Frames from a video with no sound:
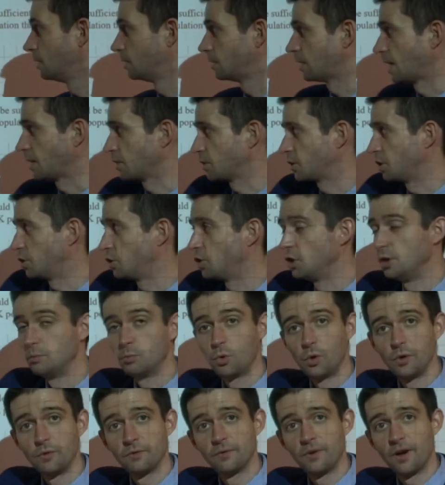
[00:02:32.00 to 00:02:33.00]
That's the
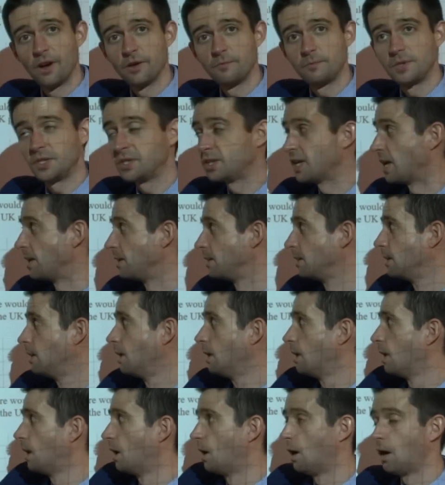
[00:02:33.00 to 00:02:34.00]
2.5%.
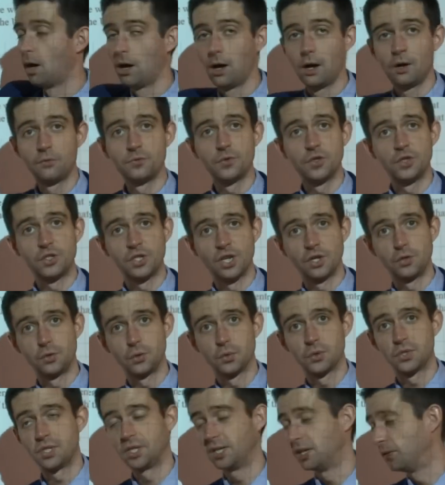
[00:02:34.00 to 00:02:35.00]
Half the
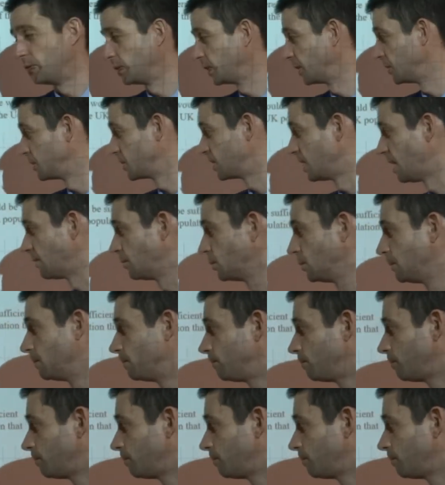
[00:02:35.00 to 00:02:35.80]
total significance level,